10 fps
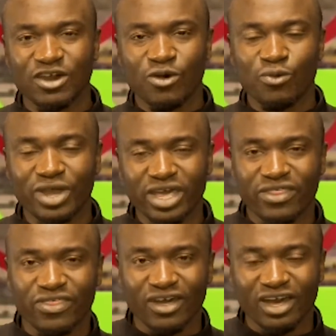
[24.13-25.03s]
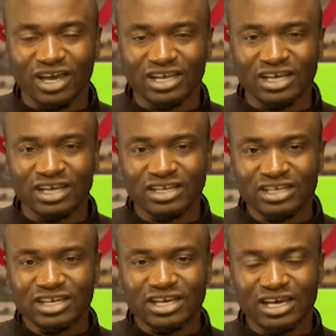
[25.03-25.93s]
with
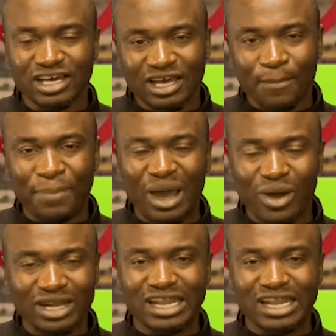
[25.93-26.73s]
Power